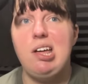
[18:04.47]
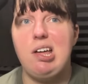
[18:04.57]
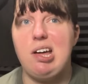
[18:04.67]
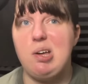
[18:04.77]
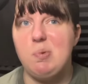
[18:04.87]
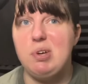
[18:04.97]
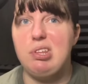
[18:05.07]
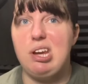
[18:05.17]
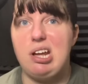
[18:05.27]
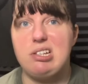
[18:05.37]
I will
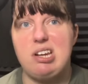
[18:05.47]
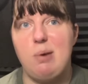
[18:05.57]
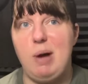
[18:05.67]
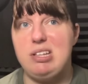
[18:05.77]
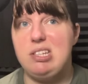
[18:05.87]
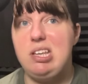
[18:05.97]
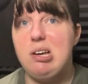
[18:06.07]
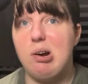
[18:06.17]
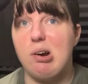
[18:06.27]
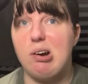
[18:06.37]
the next time I see
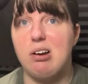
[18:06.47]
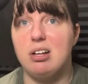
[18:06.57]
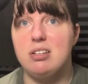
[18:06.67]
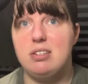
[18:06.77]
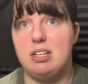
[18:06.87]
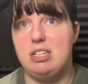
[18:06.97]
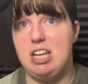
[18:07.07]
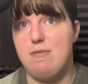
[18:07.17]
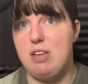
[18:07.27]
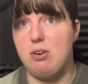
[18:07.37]
her, said
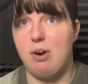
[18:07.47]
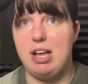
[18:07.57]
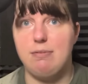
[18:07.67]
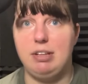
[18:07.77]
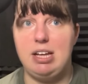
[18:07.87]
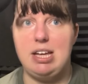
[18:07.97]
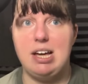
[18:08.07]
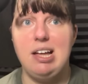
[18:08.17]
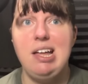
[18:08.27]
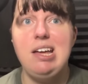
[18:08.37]
Davy gravely.
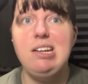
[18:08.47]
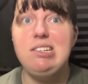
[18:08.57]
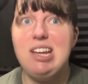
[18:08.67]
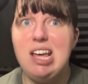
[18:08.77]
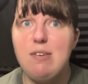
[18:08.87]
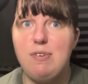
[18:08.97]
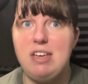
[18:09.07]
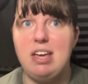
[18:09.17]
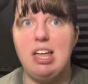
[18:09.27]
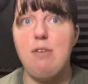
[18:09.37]

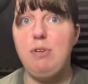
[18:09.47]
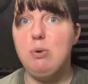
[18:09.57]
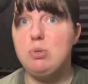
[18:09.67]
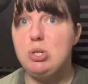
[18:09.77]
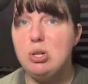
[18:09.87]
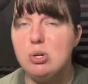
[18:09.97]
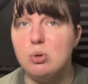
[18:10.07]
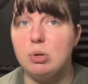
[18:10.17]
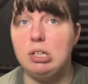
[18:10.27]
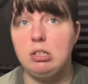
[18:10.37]
Davy, if you
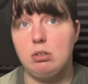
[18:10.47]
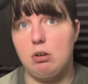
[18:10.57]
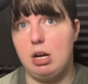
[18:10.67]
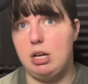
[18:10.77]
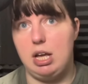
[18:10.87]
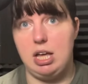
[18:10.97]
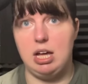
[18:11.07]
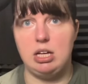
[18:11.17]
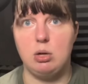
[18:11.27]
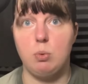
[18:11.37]
do, cried
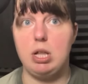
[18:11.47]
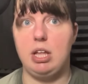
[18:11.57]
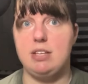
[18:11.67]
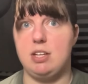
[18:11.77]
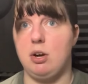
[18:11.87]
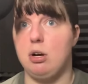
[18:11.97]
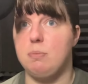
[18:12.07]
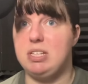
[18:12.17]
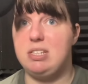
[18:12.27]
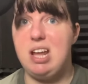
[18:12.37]
Anne, realizing her
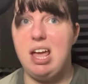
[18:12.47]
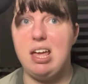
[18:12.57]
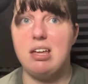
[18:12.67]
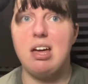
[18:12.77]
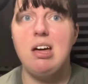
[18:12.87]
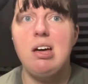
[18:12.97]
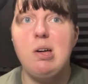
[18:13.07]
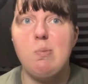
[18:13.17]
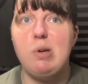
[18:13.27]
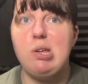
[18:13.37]
mistake.
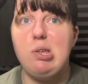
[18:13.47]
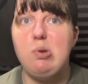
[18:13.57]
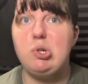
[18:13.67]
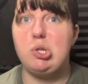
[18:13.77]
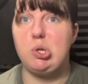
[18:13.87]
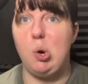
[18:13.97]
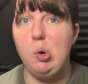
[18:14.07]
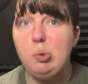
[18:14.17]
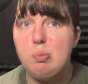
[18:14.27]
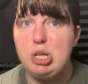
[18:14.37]
But you just
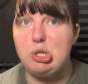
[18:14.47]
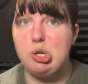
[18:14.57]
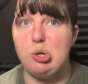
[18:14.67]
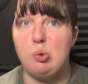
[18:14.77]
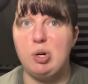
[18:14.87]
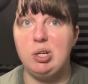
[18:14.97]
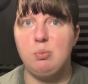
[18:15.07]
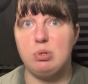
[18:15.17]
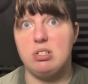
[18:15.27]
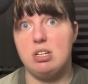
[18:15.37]
told me to,
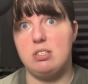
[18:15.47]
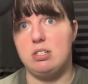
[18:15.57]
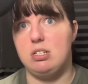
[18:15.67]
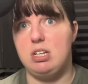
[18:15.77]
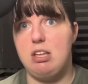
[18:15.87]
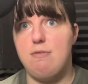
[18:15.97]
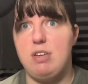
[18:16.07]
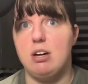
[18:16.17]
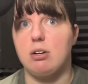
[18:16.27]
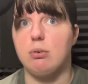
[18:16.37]
protested
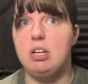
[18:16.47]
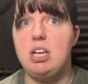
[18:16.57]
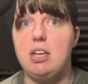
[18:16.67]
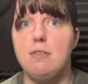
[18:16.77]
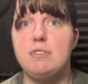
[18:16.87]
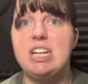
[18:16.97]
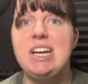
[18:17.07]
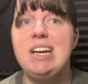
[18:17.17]
Davy, aggrieved.